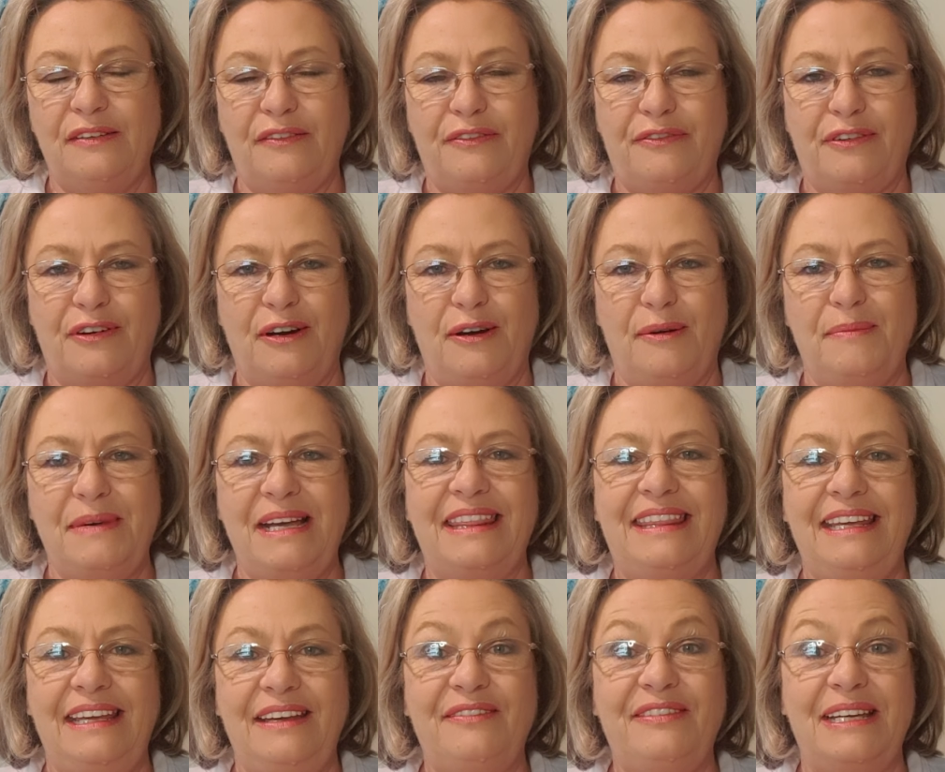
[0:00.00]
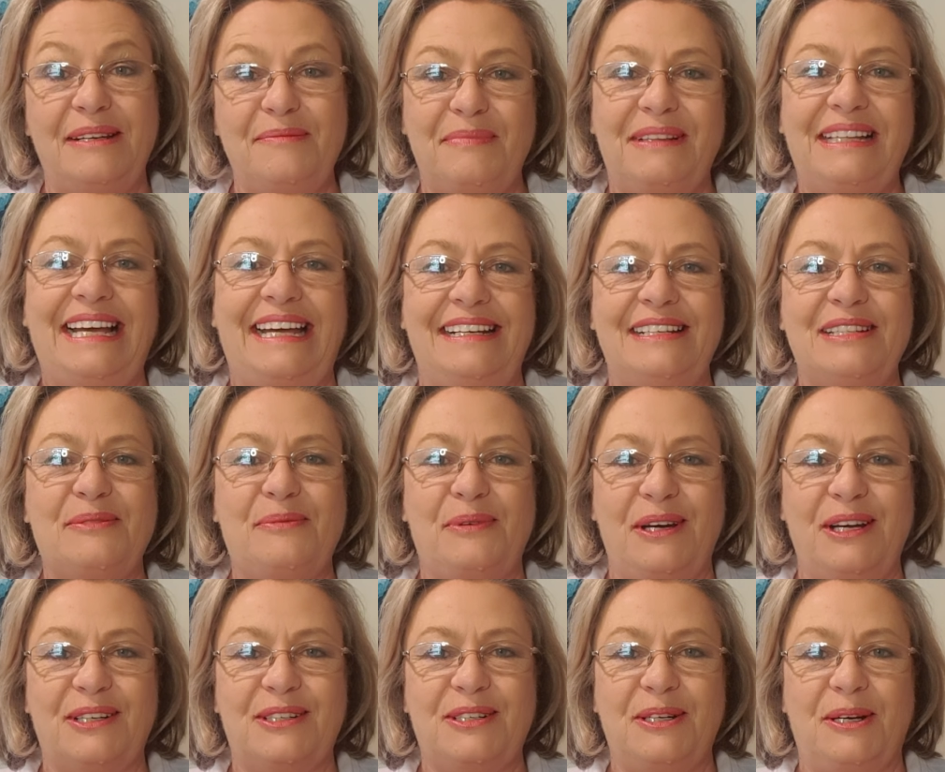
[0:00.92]
from the Event Planners
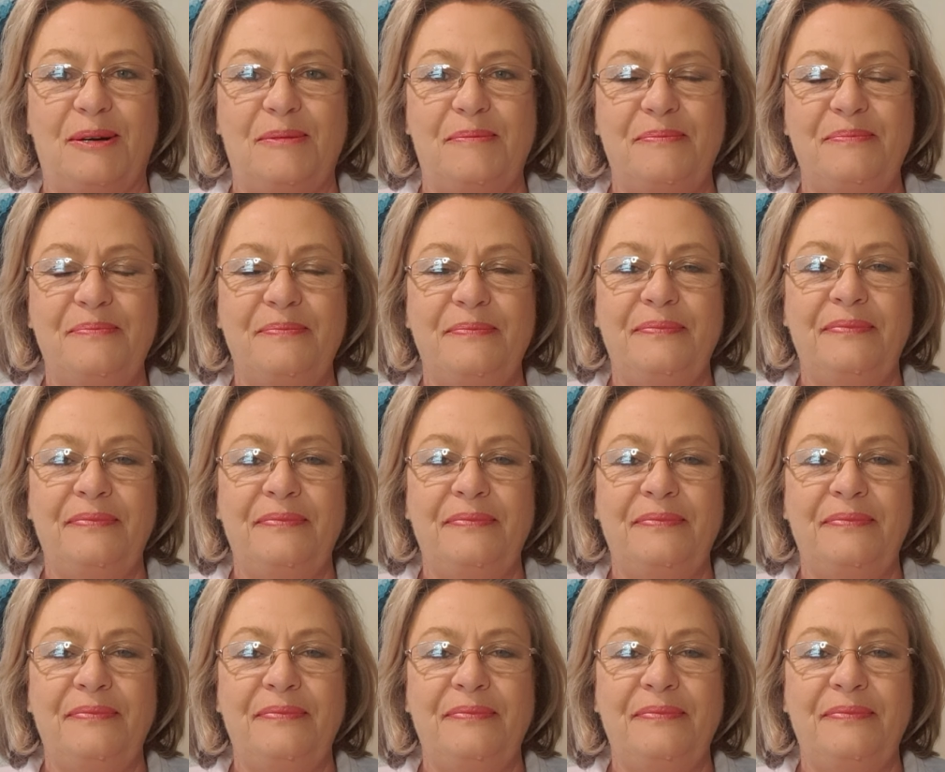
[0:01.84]
Workshop.